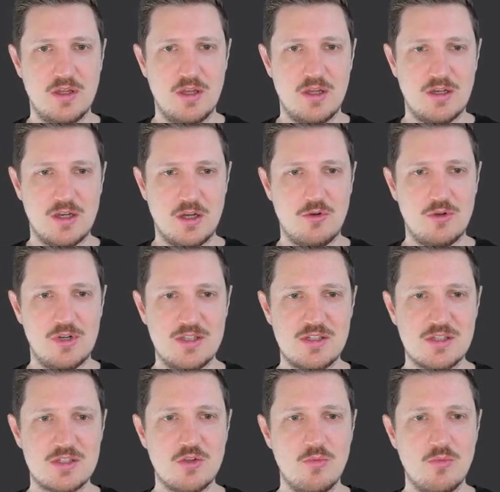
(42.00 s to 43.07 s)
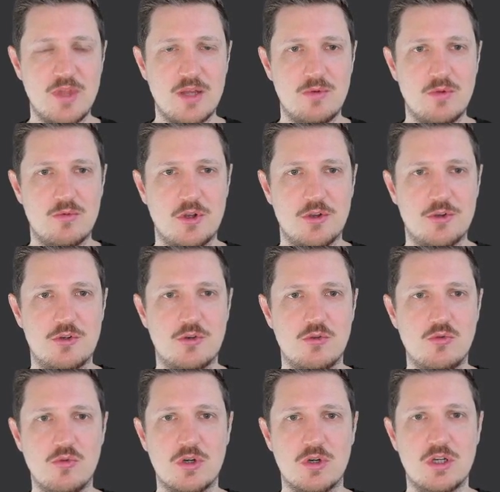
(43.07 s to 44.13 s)
Now let's assume that we want
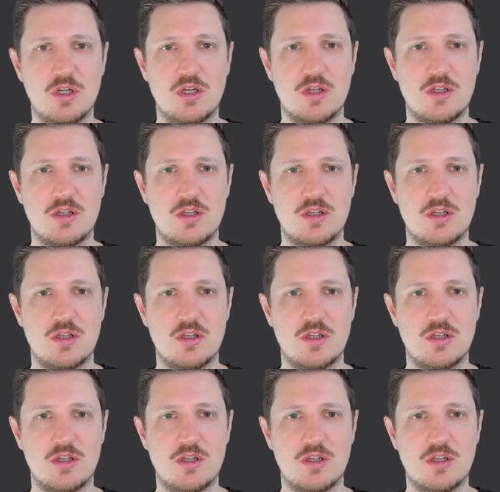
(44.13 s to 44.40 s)
to